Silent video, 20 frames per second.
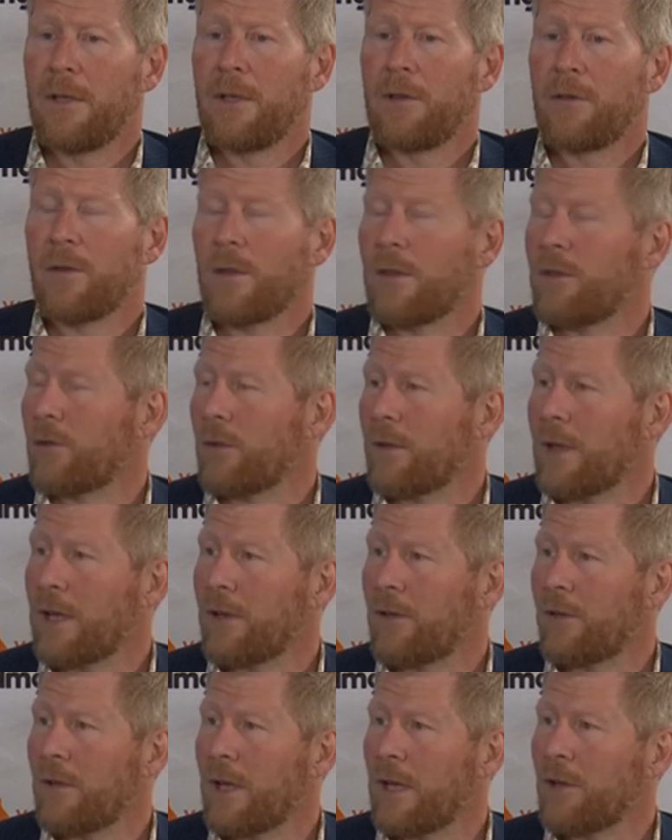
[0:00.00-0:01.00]
So
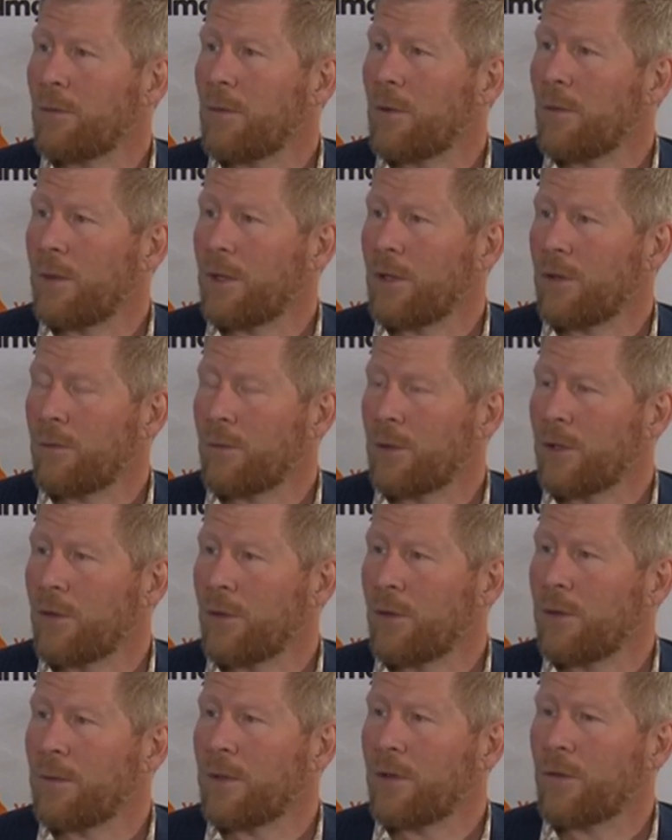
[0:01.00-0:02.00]
that's what we're
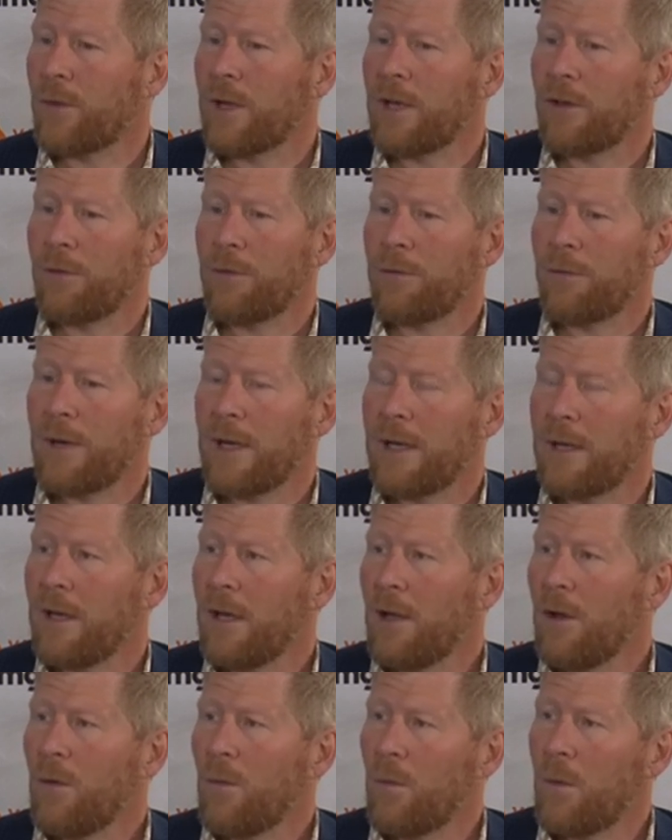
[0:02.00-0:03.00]
doing. We're trying to find
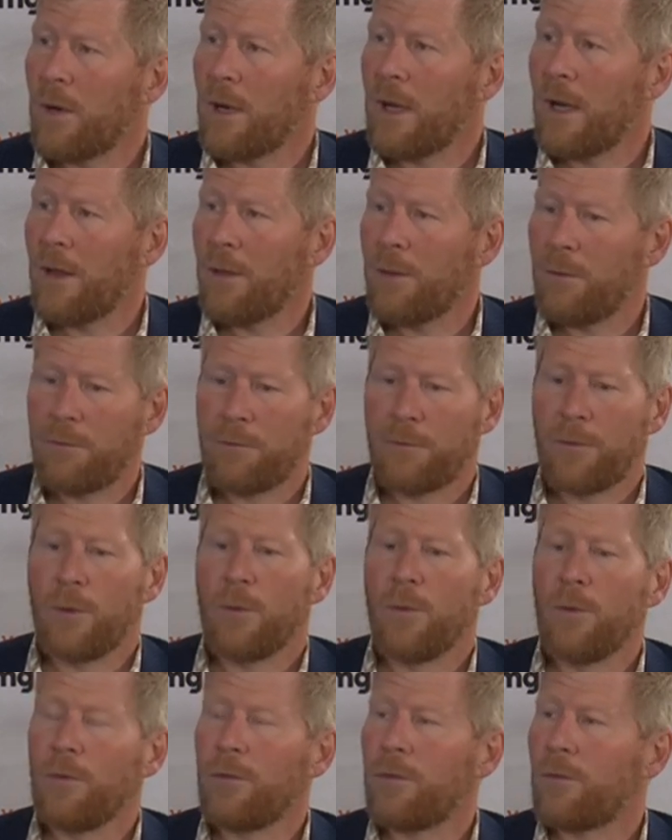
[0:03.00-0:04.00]
what are the
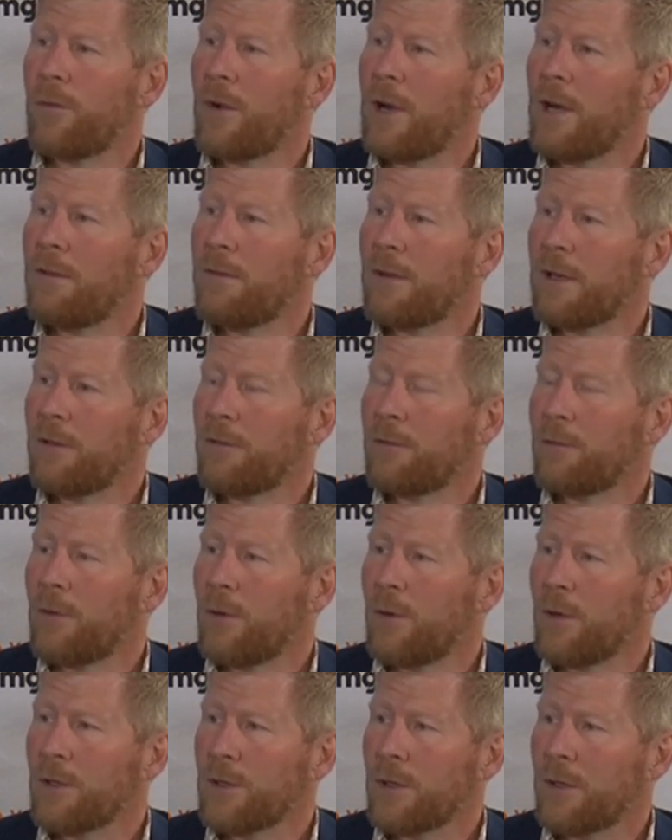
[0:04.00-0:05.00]
fuels relevant
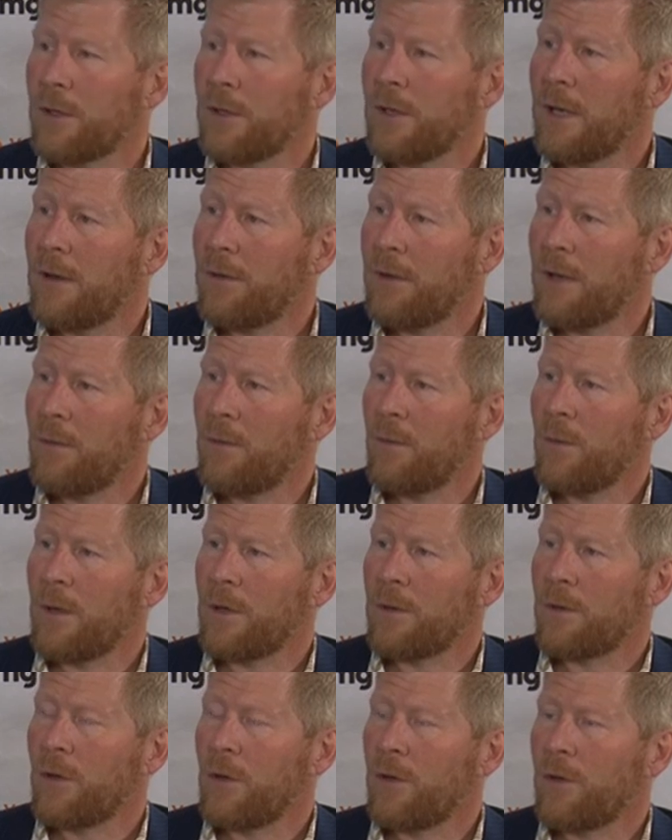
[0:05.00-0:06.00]
for a certain area,
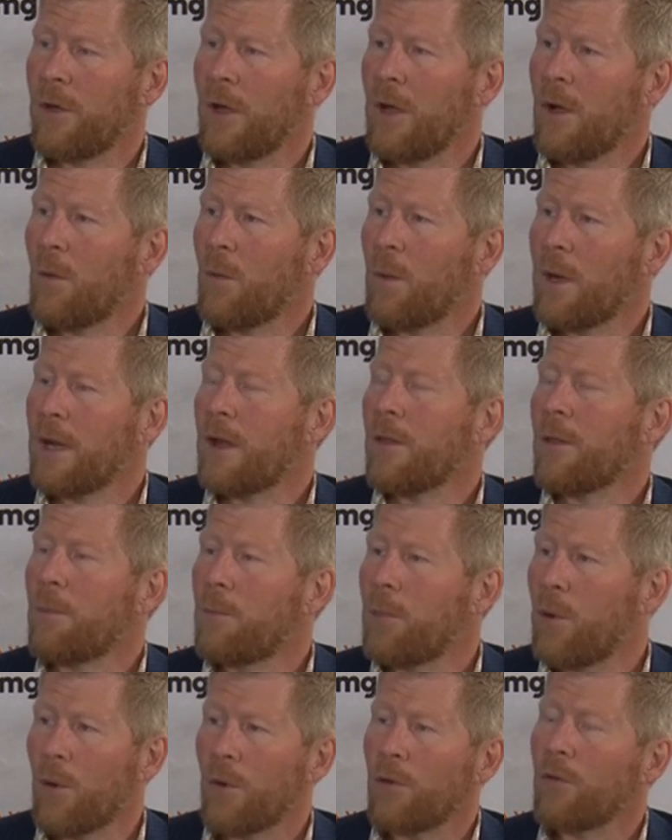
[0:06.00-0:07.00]
when are the
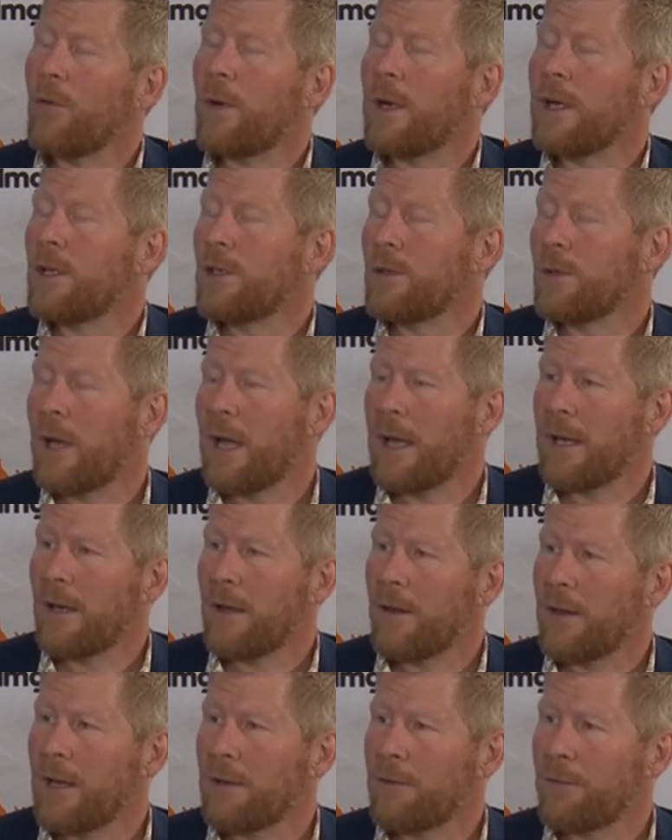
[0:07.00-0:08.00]
ports ready to
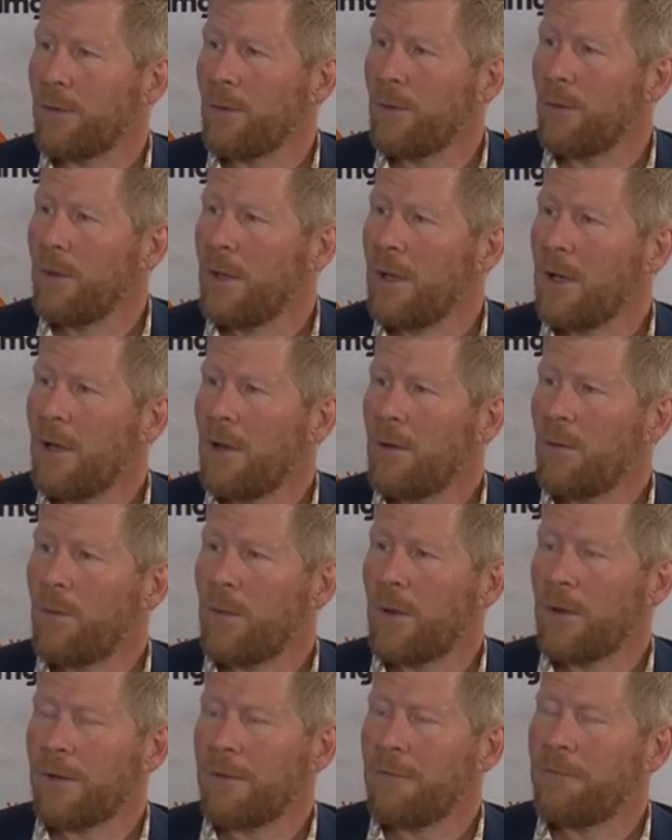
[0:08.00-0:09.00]
handle that fuel,
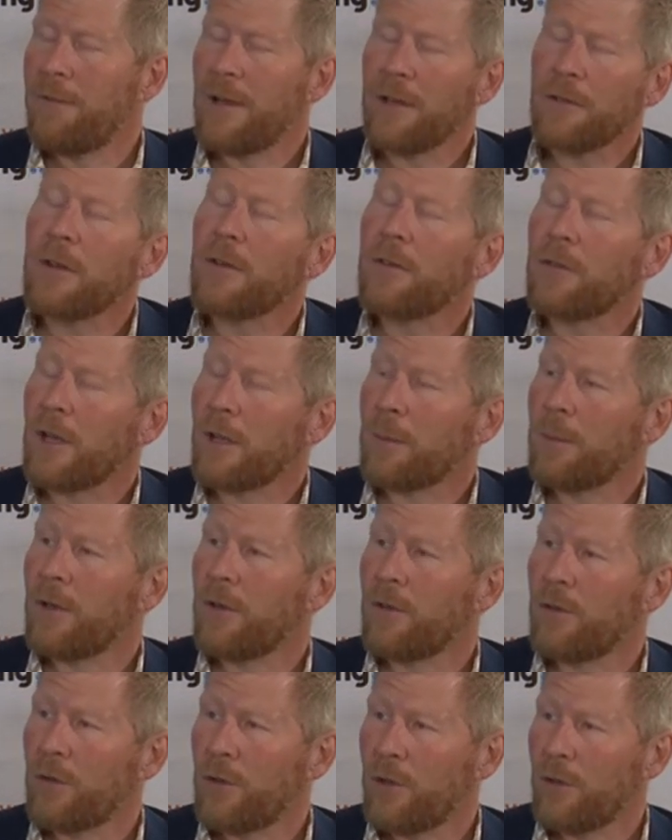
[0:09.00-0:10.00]
what vessel
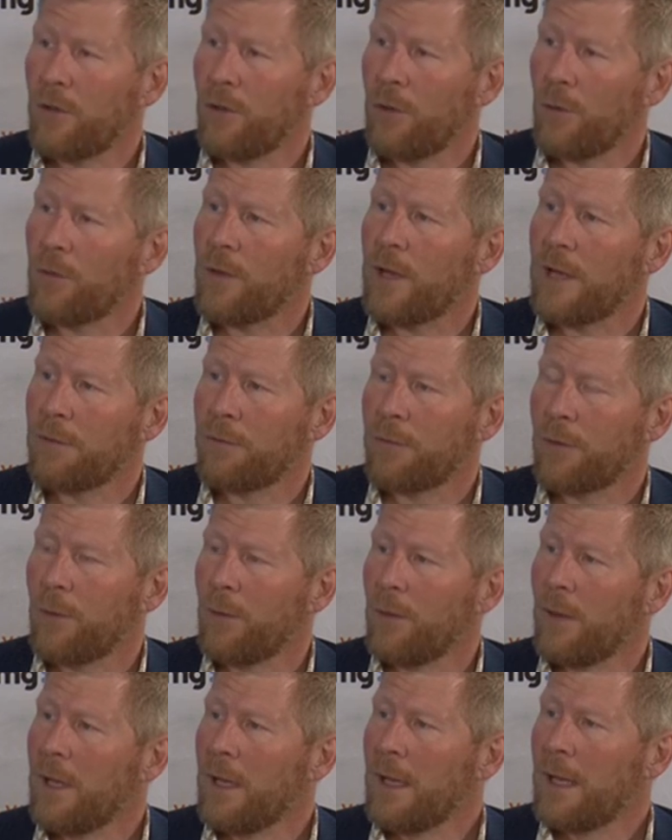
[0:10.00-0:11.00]
segments can use that
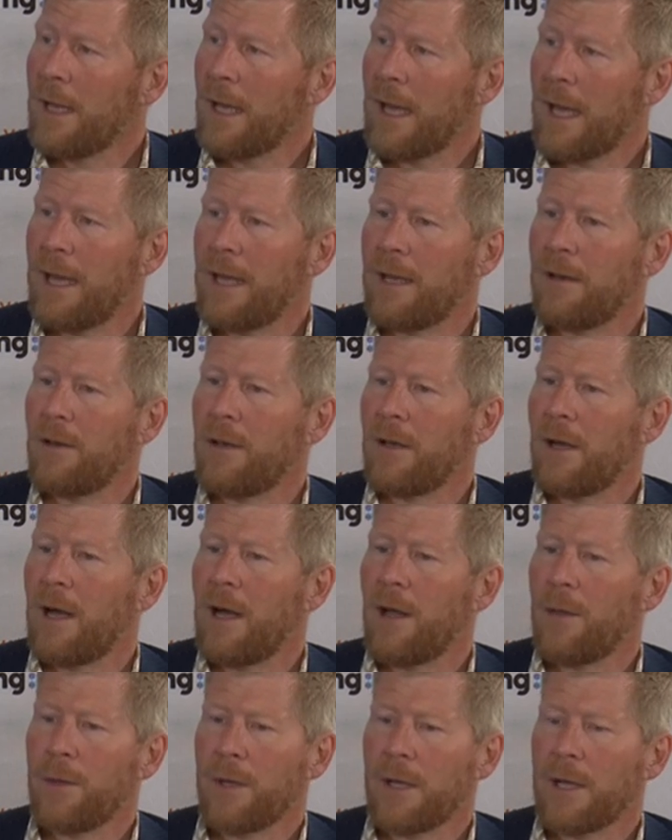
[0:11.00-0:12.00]
fuel, and
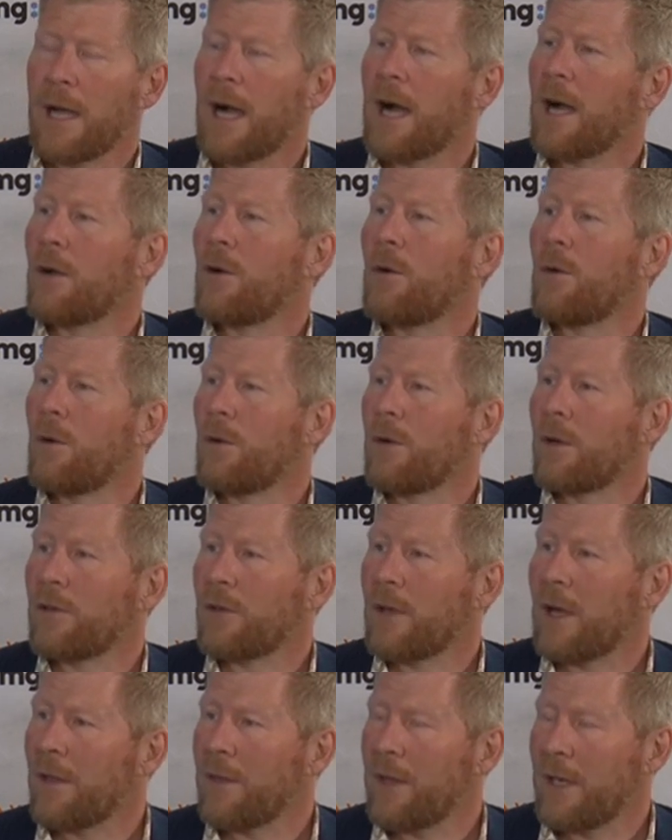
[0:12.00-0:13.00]
are the cargo owners,
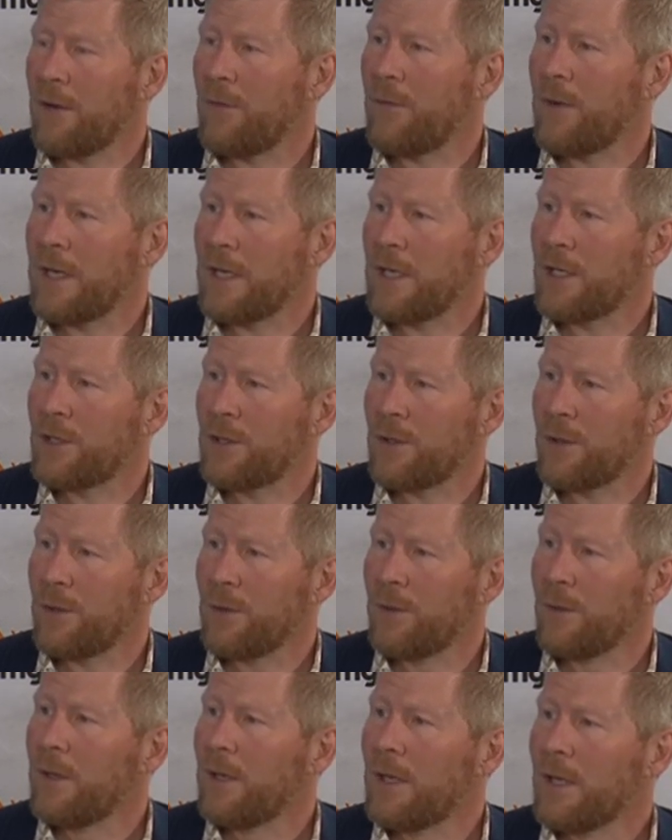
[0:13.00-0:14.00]
are they ready to
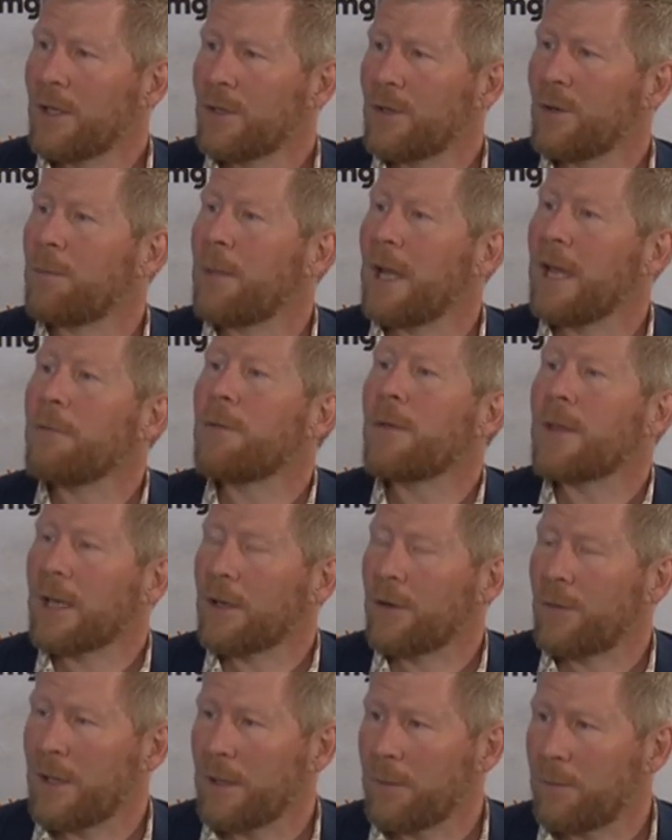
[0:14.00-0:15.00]
pay for that
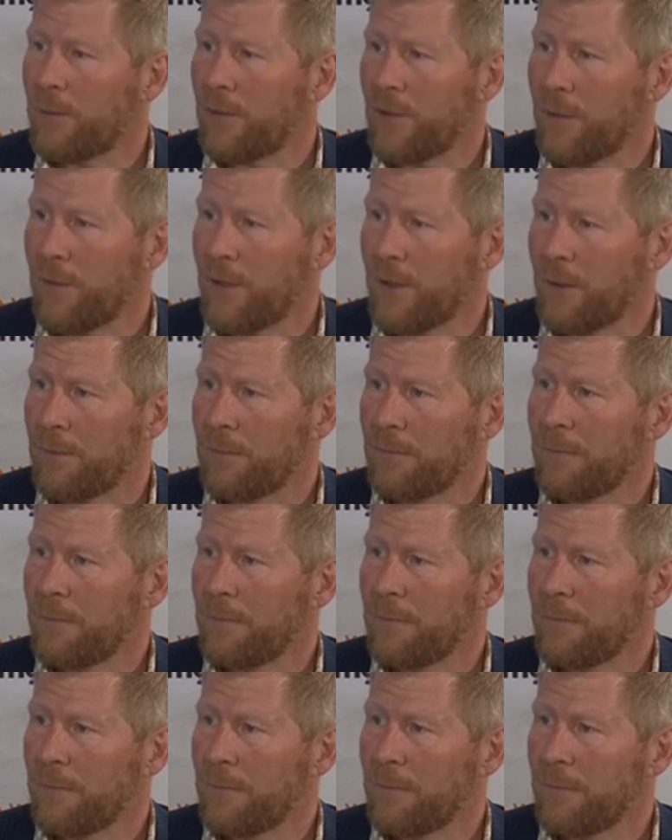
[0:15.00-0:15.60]
green premium?